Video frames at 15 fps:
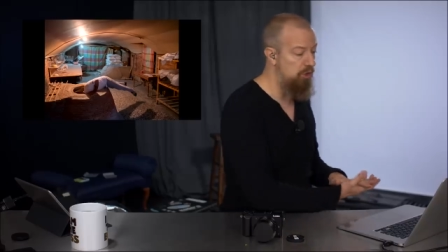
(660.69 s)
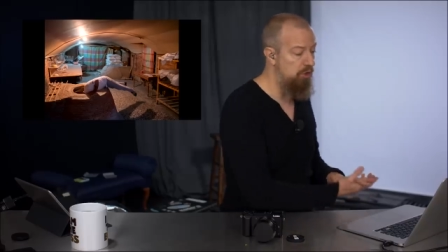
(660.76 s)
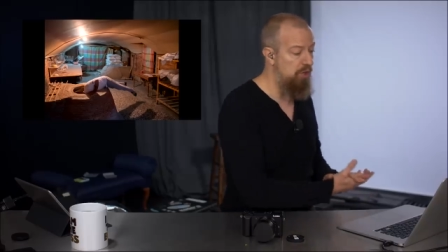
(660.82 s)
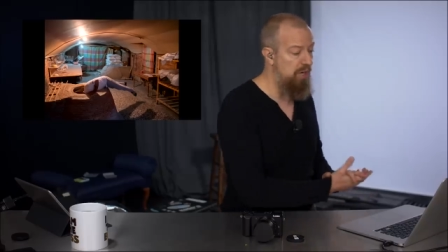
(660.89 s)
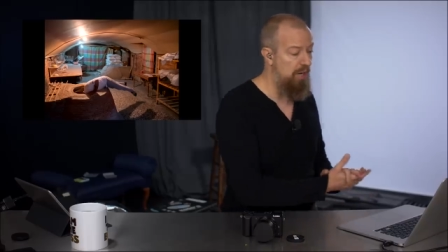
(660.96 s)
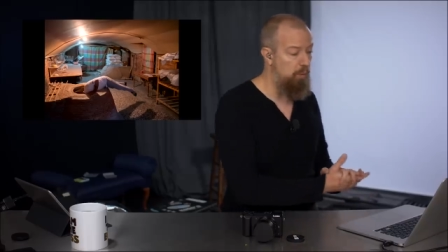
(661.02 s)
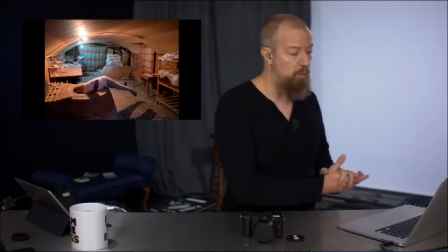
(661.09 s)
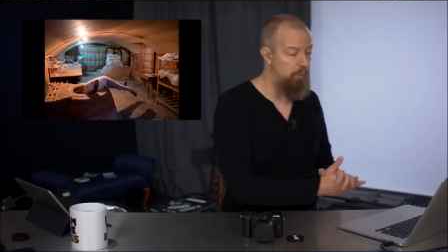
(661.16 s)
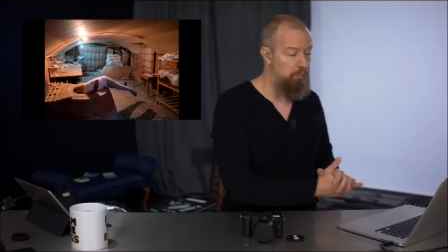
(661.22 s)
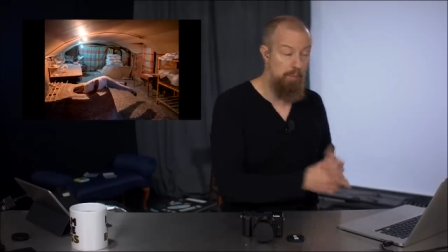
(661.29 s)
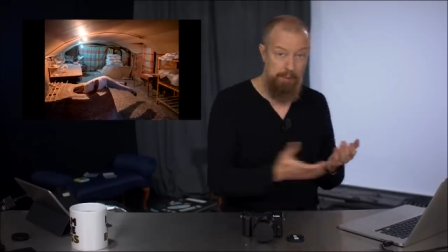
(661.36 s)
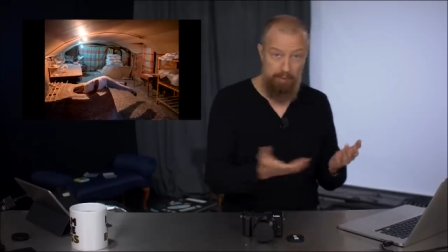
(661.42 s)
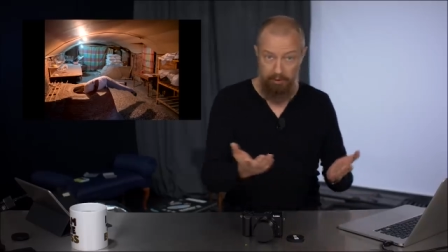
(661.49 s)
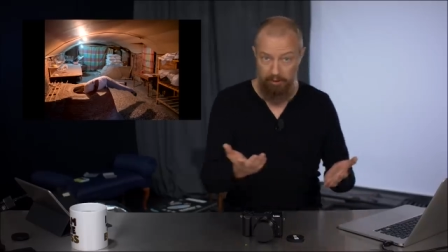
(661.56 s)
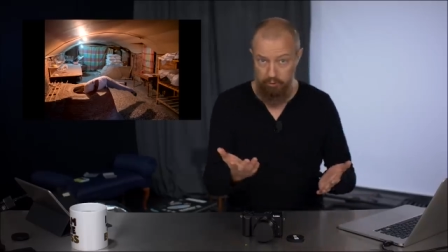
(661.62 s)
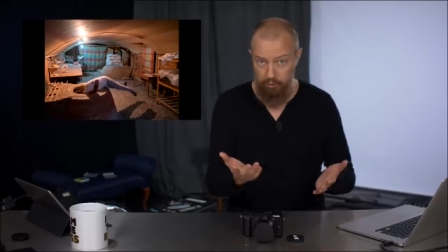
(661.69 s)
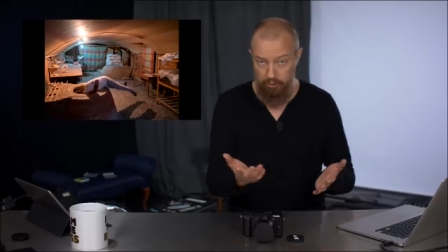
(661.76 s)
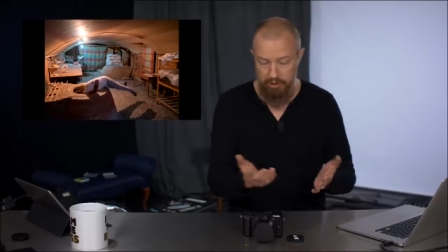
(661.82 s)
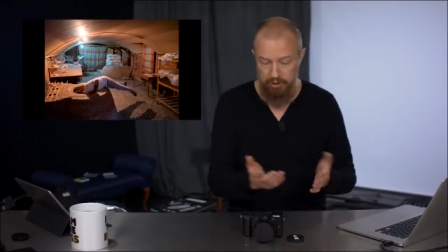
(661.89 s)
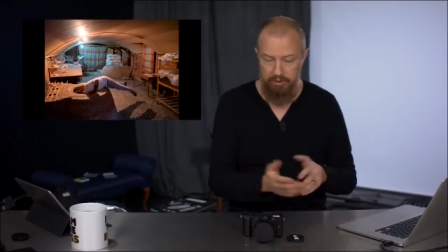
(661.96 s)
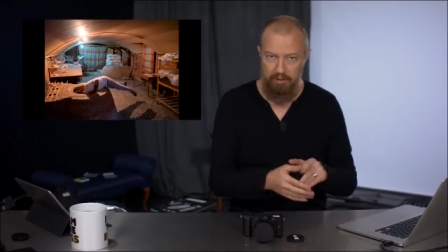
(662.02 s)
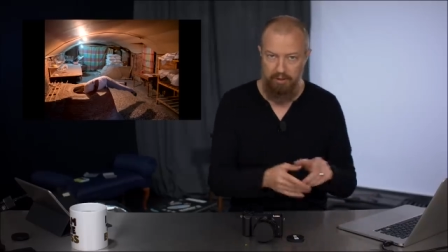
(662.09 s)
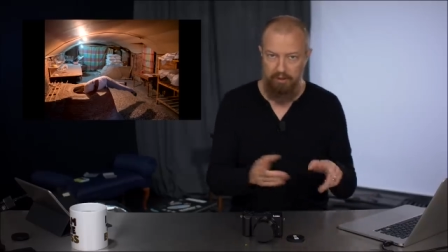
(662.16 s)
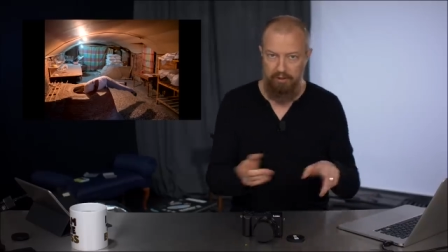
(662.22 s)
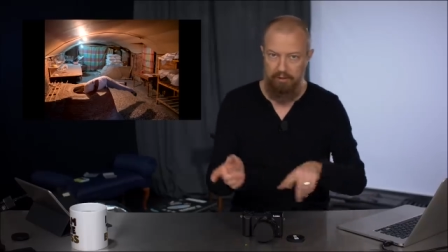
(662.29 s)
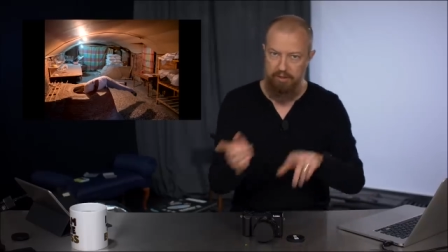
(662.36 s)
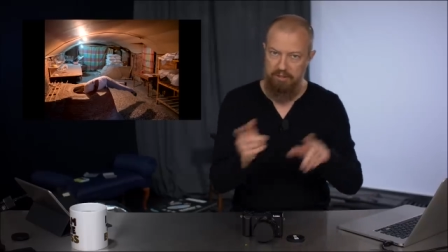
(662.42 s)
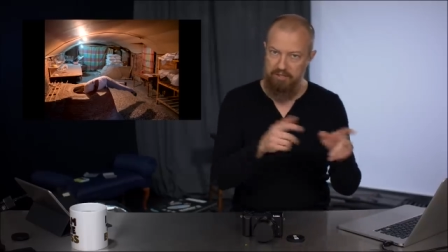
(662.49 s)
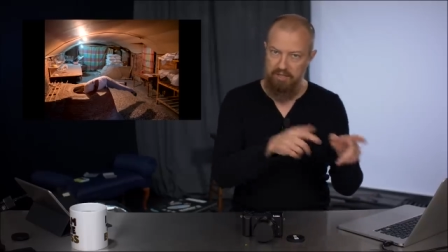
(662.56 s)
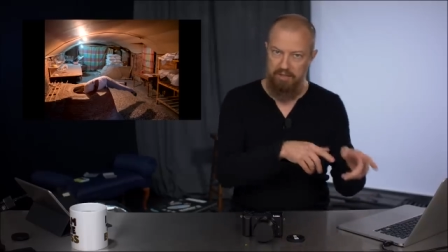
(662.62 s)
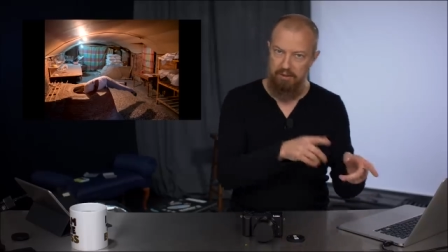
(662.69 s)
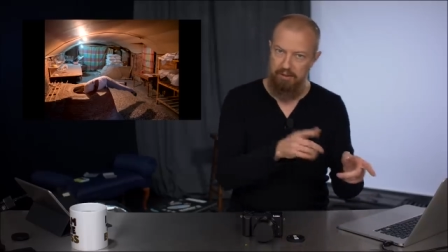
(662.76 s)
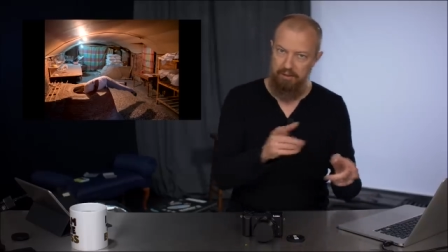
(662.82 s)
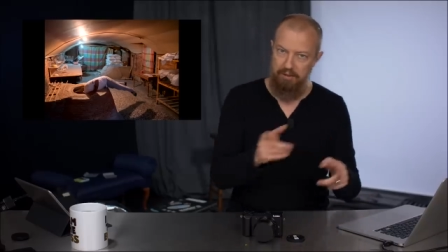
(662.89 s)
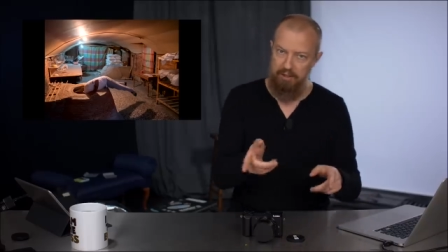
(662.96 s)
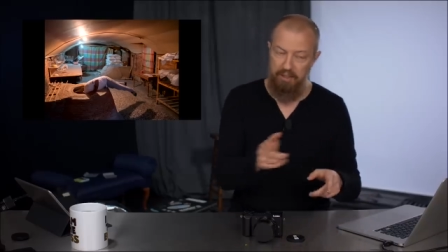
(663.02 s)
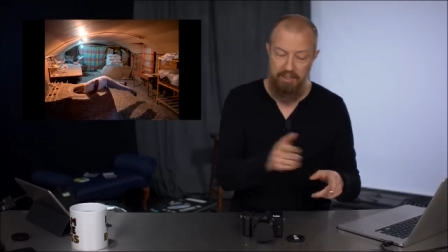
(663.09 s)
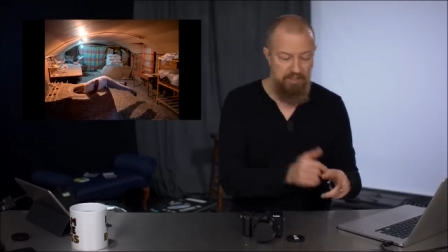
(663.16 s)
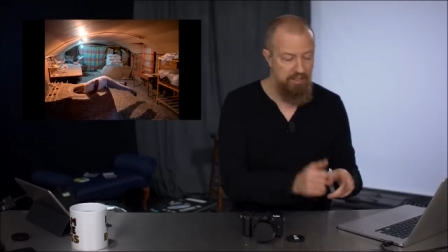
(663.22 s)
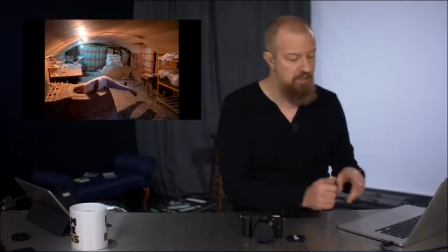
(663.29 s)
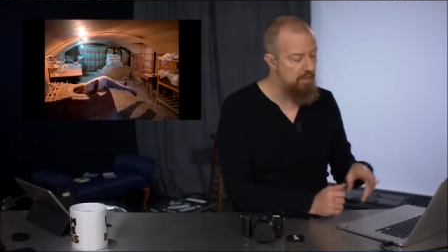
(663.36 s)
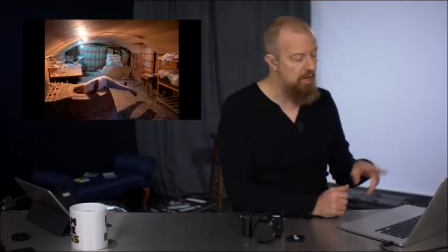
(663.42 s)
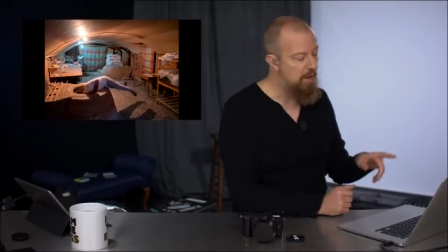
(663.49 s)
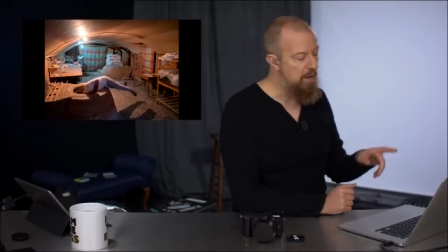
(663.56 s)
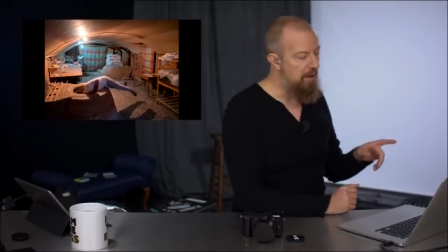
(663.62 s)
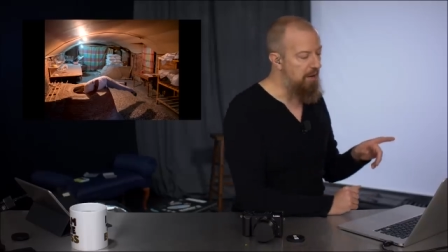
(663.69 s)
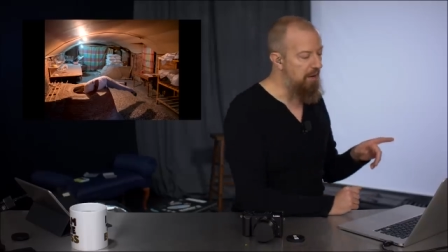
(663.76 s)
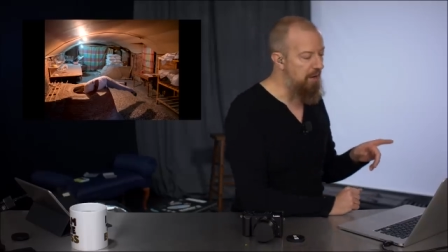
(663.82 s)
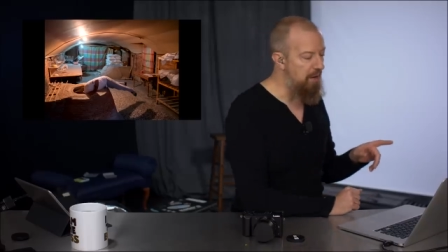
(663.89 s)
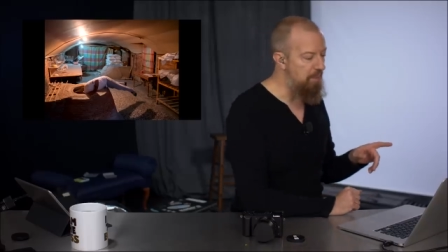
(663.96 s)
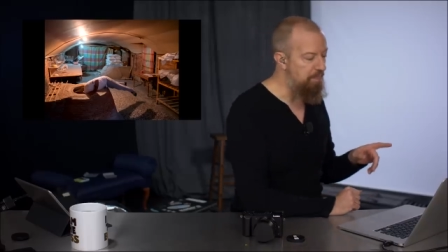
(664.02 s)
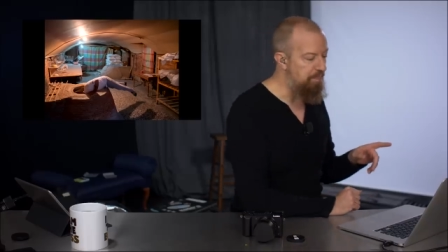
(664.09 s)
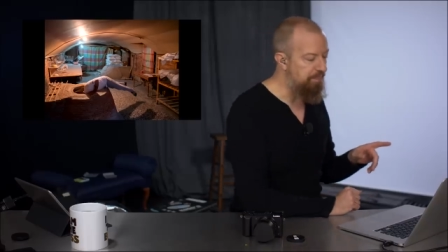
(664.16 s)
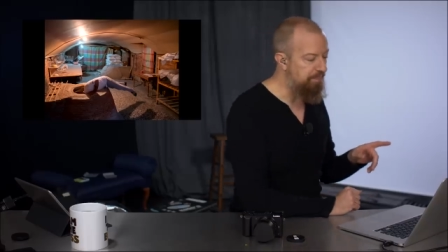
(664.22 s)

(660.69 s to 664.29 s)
So now we're at Republic of Georgia, not the state in the United States. Um,